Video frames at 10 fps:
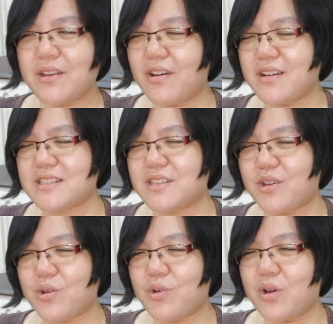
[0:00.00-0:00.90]
dog.
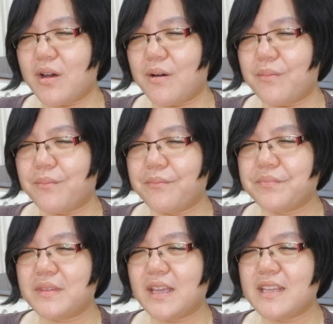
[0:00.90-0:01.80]
So
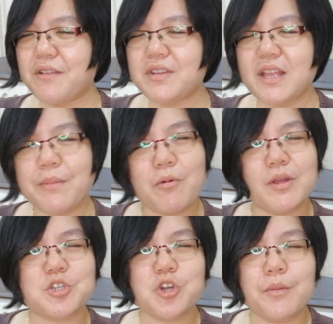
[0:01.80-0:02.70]
every time I
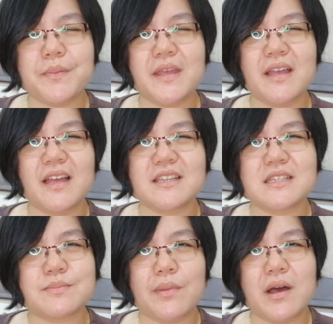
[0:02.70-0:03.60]
went shopping, I
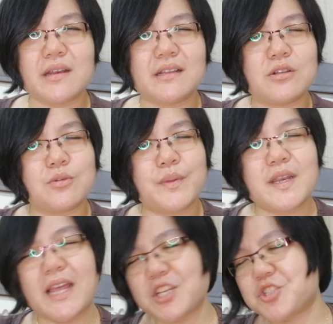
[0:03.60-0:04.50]
just bought a little
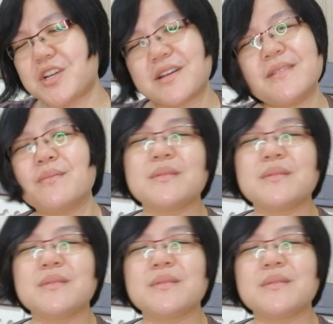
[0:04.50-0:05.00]
bit extra.